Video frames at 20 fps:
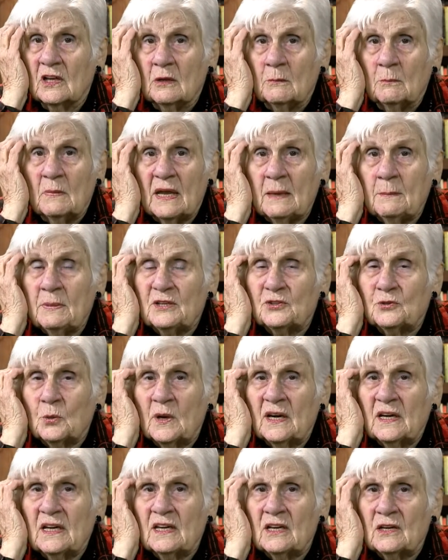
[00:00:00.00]
Maybe
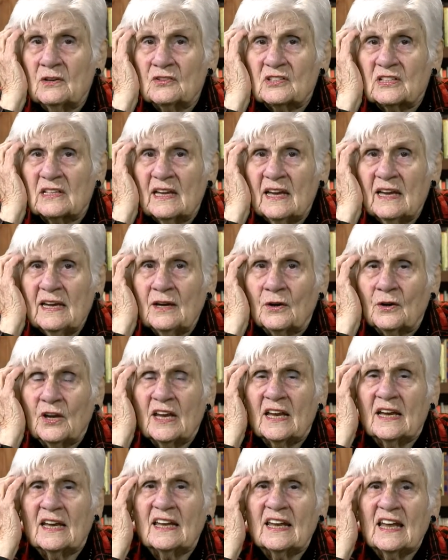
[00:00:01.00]
20 years later,
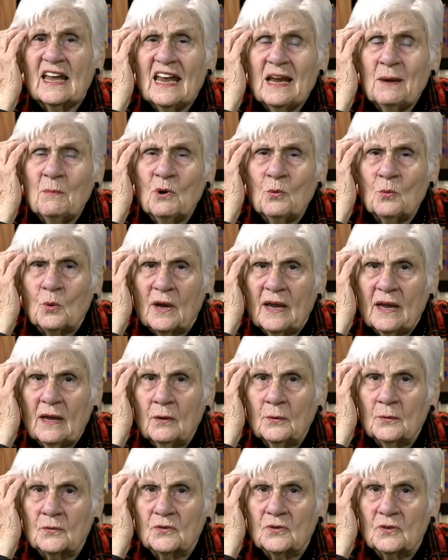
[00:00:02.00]
it came
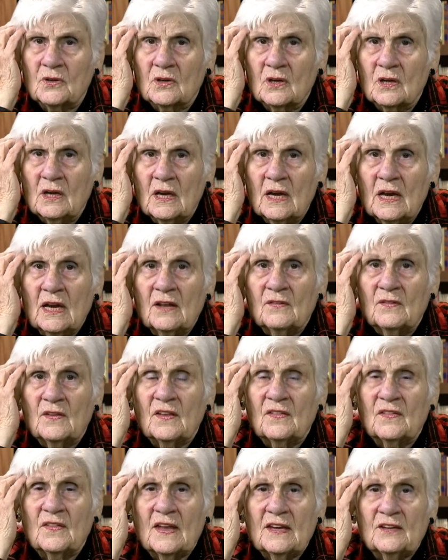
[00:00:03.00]
around
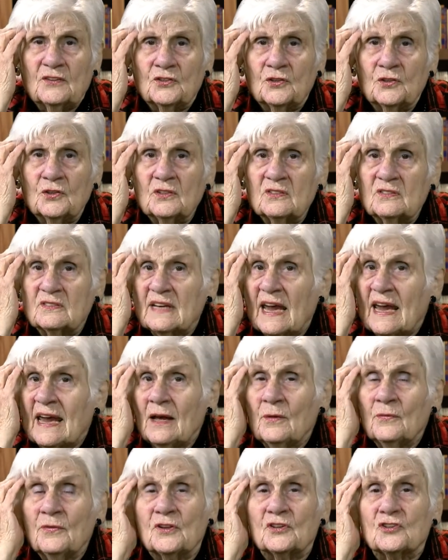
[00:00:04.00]
that they took
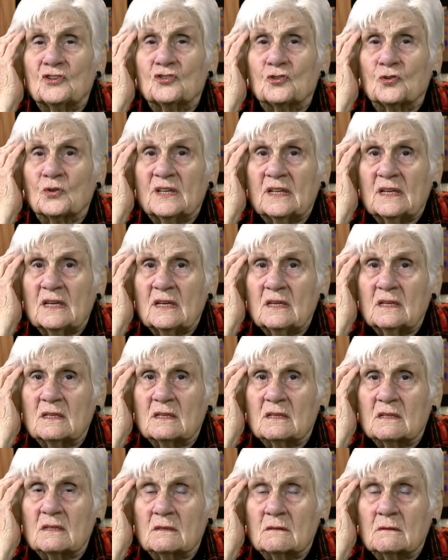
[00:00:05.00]
down the
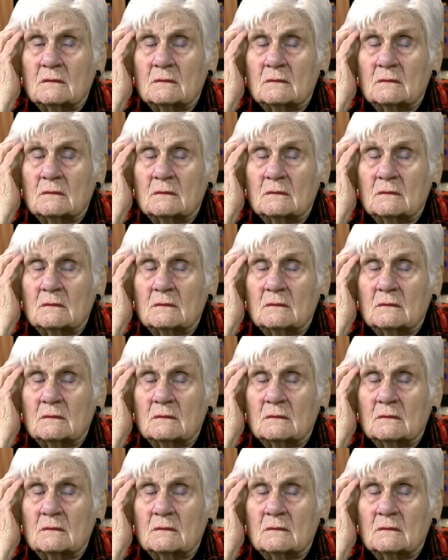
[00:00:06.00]
trees